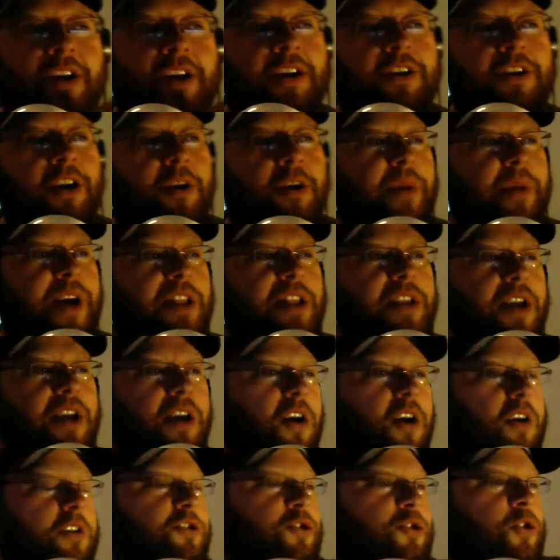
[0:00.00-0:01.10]
Carmella,
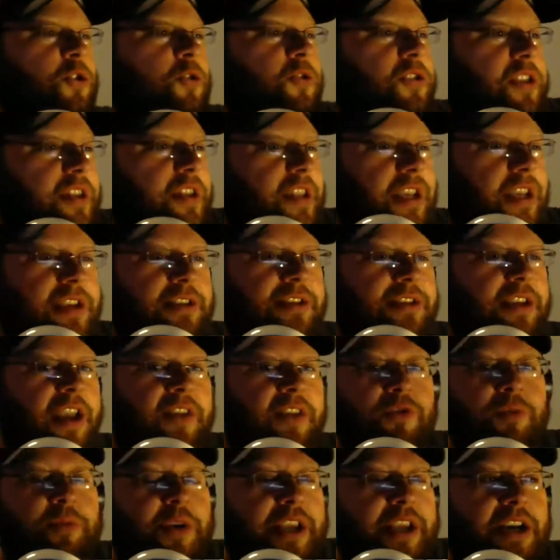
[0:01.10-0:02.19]
RTruth, and then
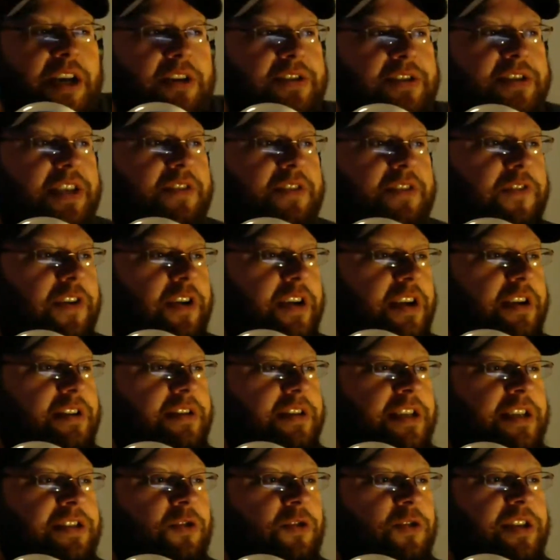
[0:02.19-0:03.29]
everybody else that fucking
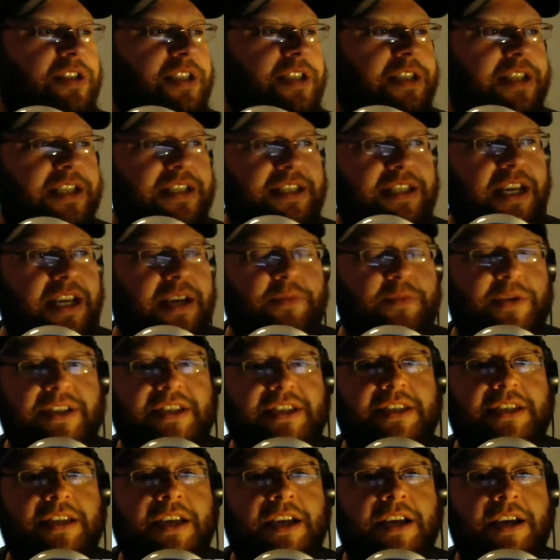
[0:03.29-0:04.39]
is always in these
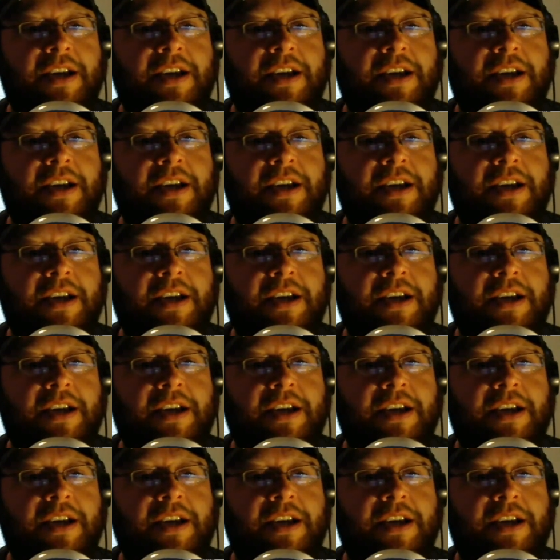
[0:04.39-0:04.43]
segments